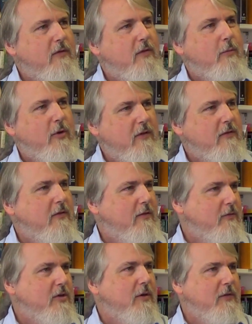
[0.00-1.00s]
was the
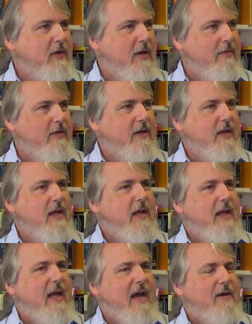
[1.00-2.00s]
priestess of Gerald's coven
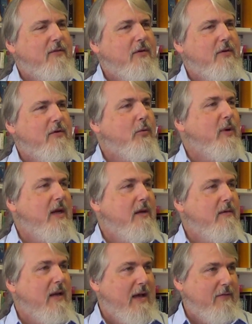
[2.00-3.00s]
after
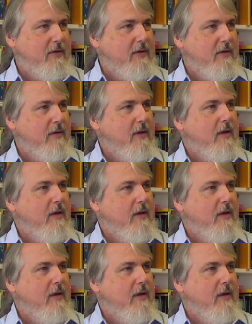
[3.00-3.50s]
Doreen left.